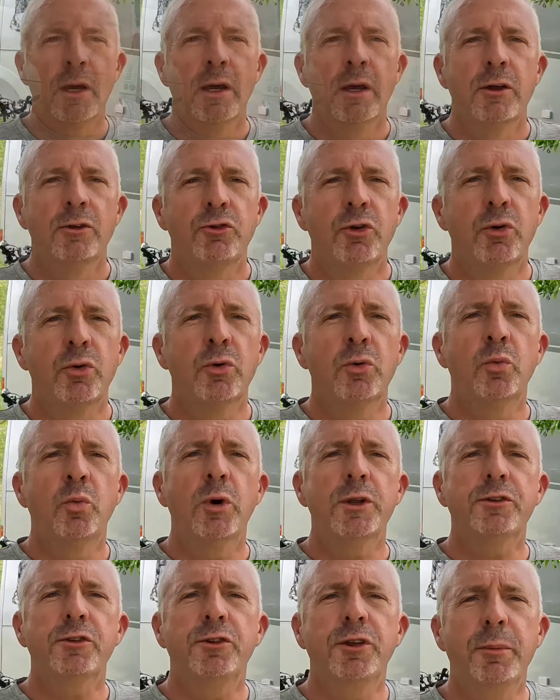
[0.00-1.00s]
So
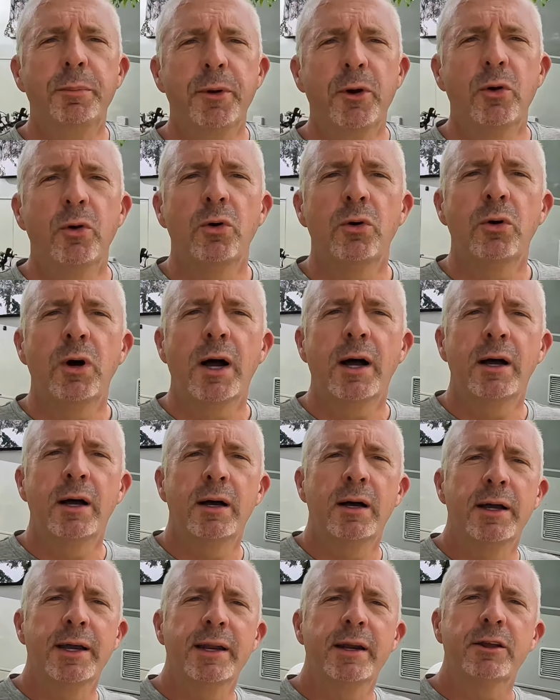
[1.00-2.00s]
what's typical
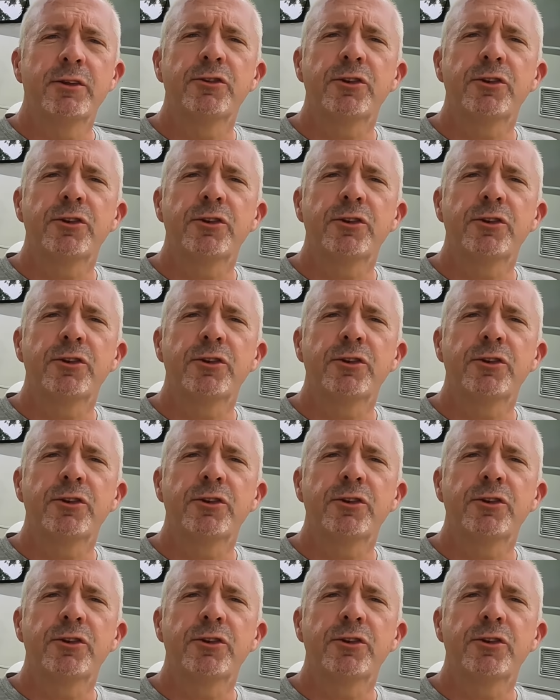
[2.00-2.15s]
in a